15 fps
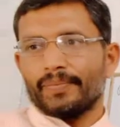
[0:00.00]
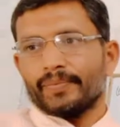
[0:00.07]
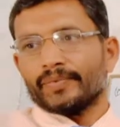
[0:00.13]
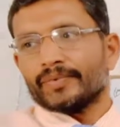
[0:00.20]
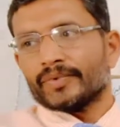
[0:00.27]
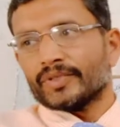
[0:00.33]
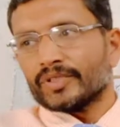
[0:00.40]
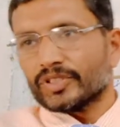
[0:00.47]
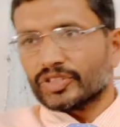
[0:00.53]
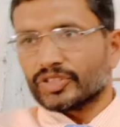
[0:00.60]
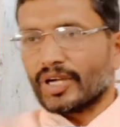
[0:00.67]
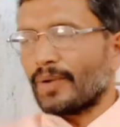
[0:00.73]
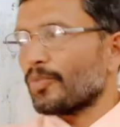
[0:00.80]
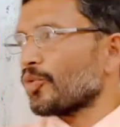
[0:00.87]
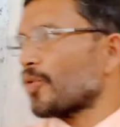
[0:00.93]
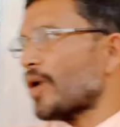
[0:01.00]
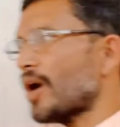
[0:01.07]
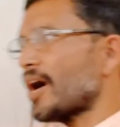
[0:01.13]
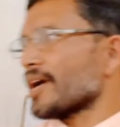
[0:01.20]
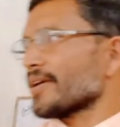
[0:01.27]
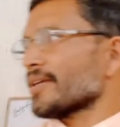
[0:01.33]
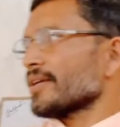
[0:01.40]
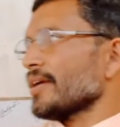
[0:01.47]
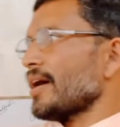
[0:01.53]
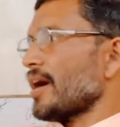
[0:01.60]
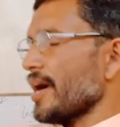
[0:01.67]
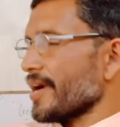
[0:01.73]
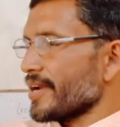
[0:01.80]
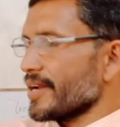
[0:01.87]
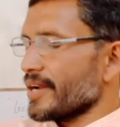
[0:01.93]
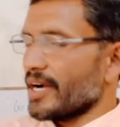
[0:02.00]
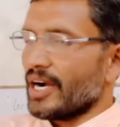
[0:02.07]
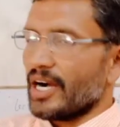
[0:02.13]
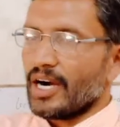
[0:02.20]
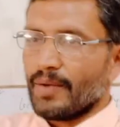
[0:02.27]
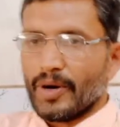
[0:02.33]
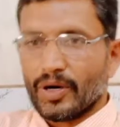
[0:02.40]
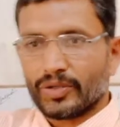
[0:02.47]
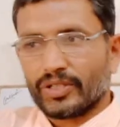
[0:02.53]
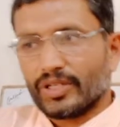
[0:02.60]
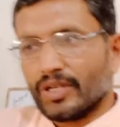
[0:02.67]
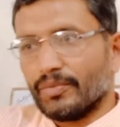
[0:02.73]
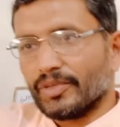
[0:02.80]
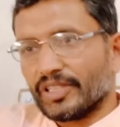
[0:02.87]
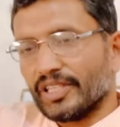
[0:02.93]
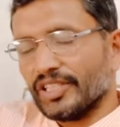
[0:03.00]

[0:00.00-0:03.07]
somewhat idea about the nomenclature.